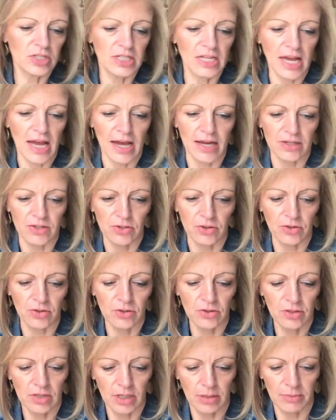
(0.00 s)

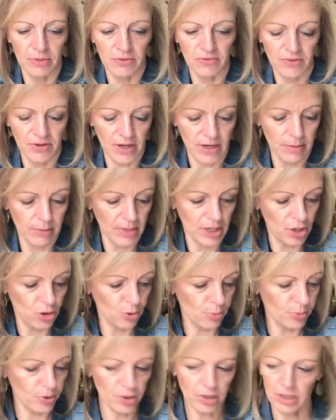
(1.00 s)
Dazzle. Let me find my
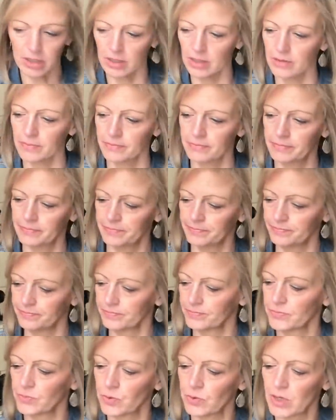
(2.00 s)
notebook.
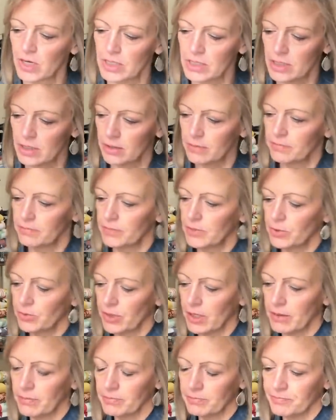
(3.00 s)
Right here. Okay.